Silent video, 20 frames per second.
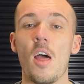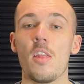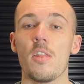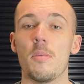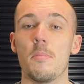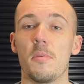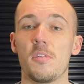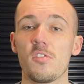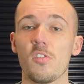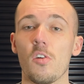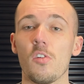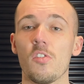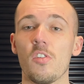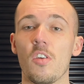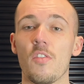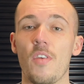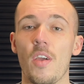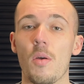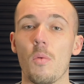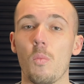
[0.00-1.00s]
the majority
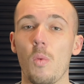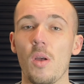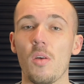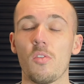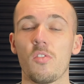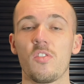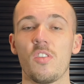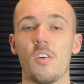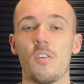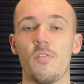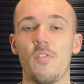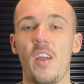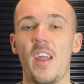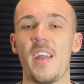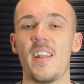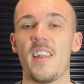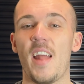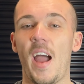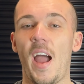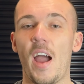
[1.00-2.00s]
of it will still fit
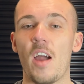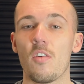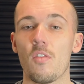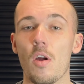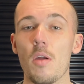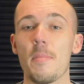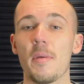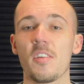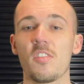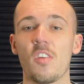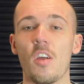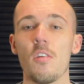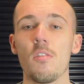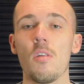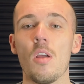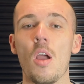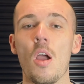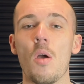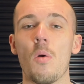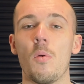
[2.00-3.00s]
in that aerobic zone,
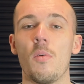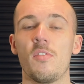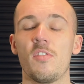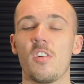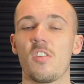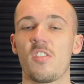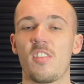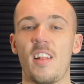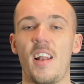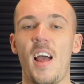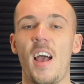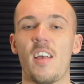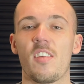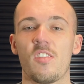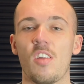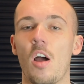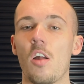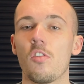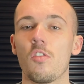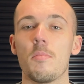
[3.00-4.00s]
with just the
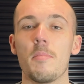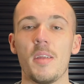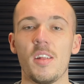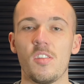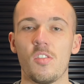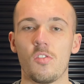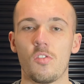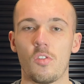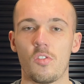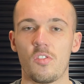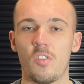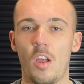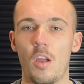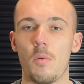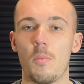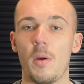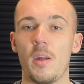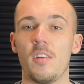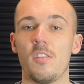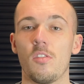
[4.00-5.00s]
last 100 meters or so
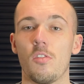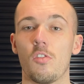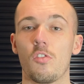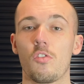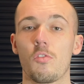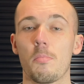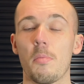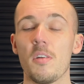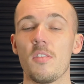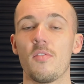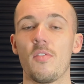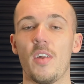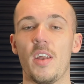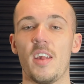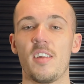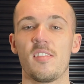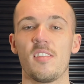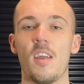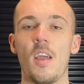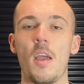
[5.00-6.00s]
where you do a sprint finish